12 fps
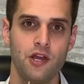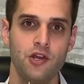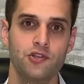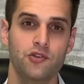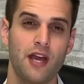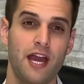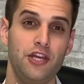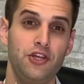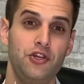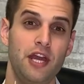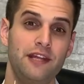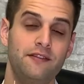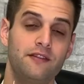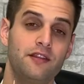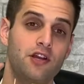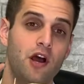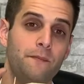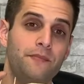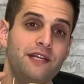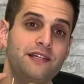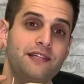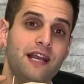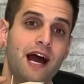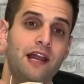so that it, the company
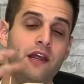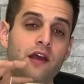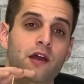is not